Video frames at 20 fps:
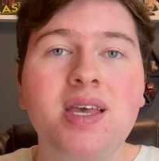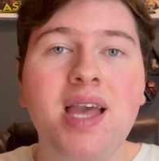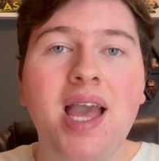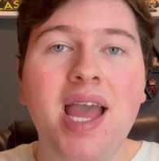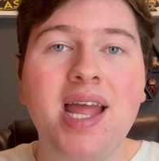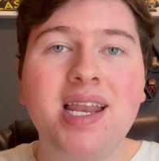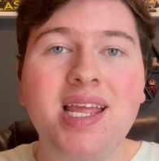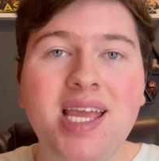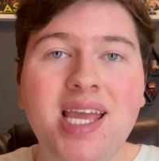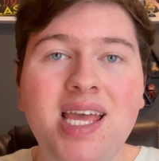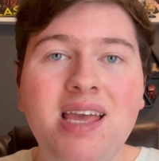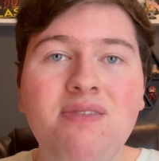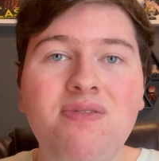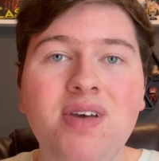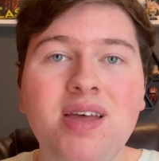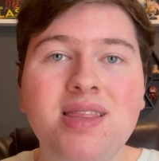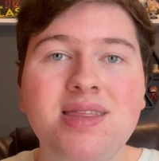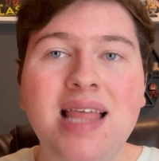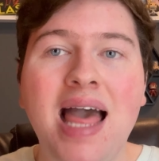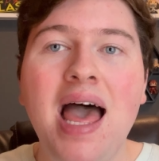And
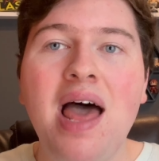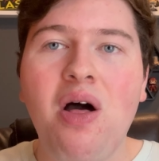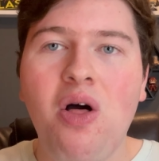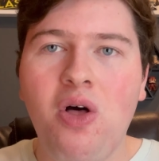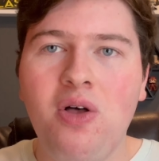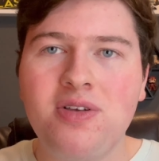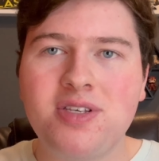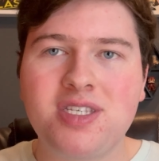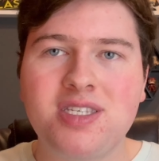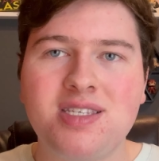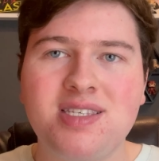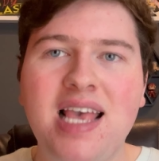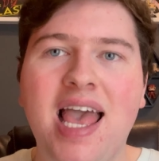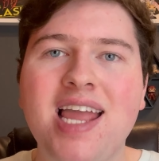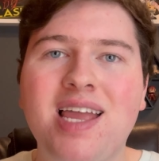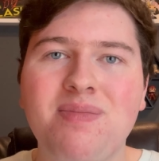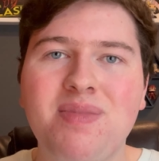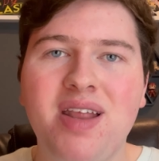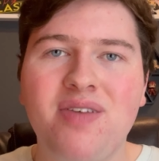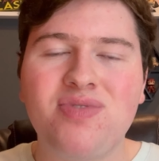even that whole
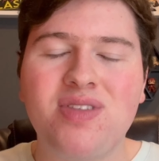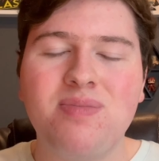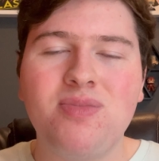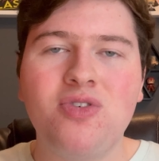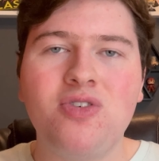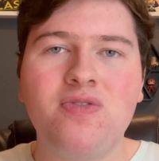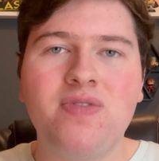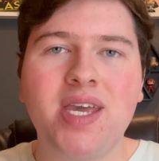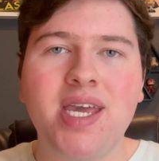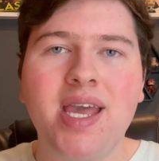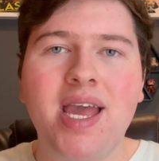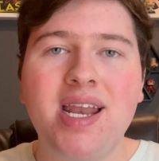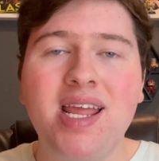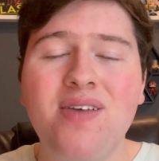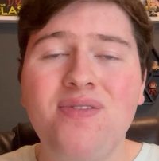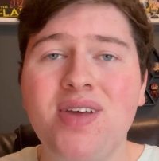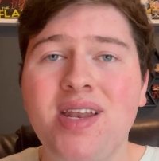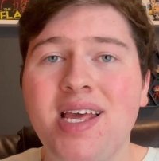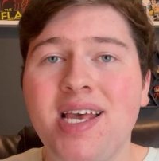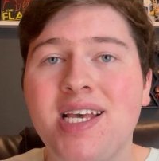segment of the movie and
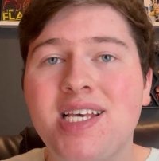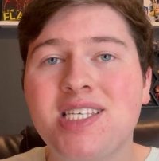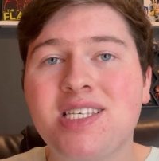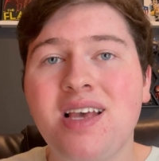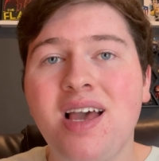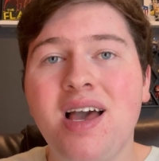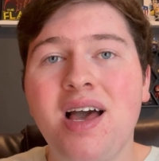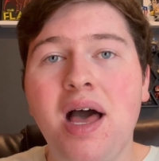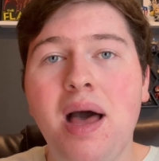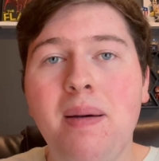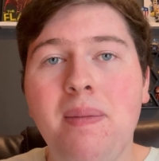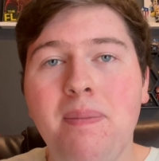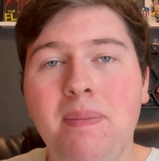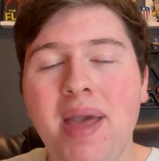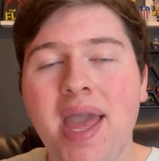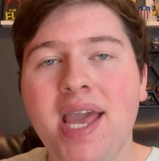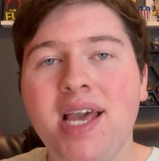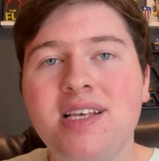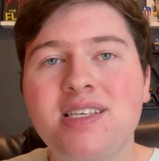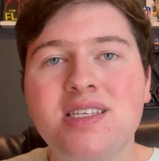even his
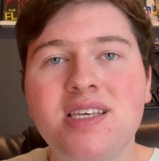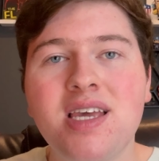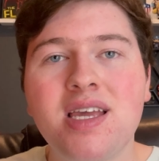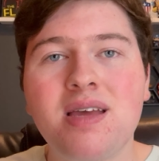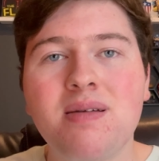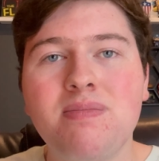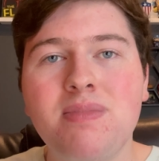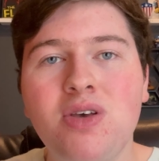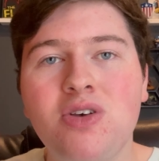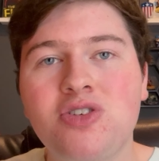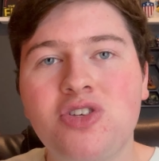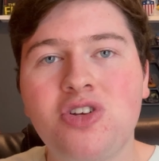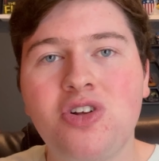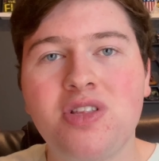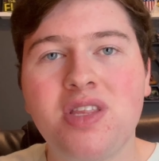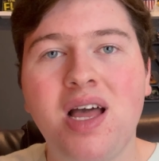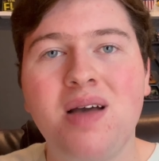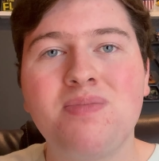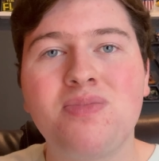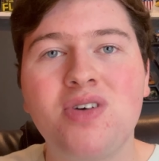amazing musical
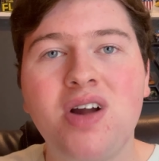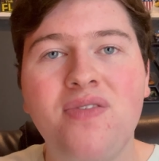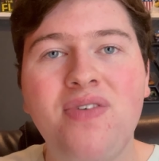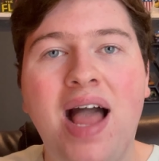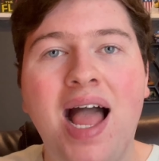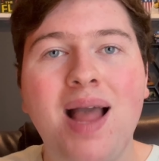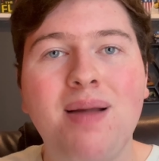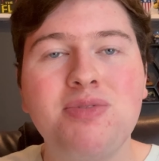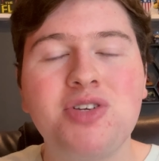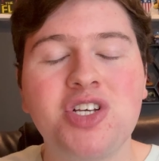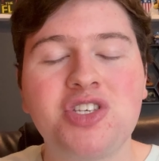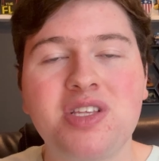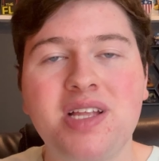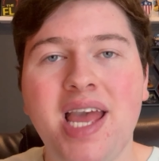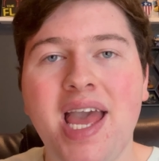number of I'm Just